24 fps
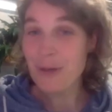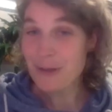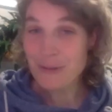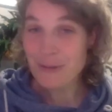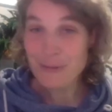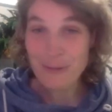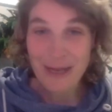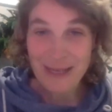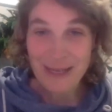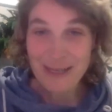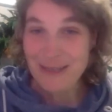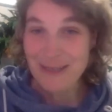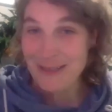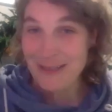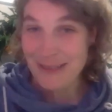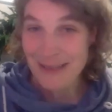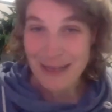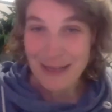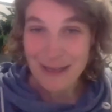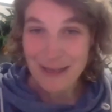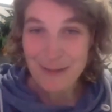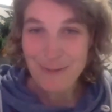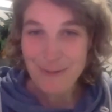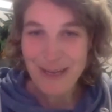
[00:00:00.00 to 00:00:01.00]
or to any
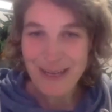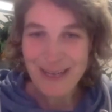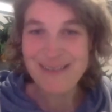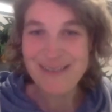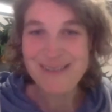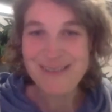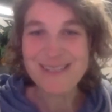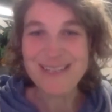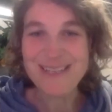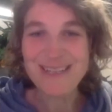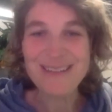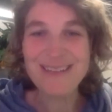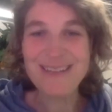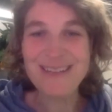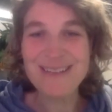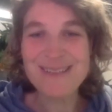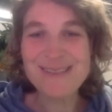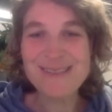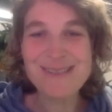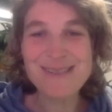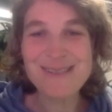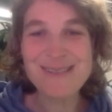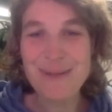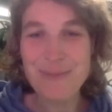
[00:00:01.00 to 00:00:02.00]
anywhere else. I think and
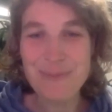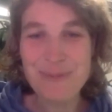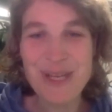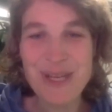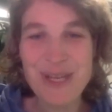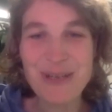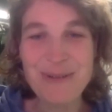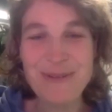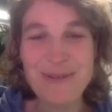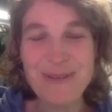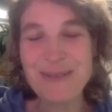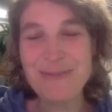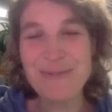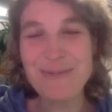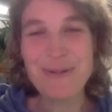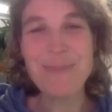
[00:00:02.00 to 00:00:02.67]
this I is some general.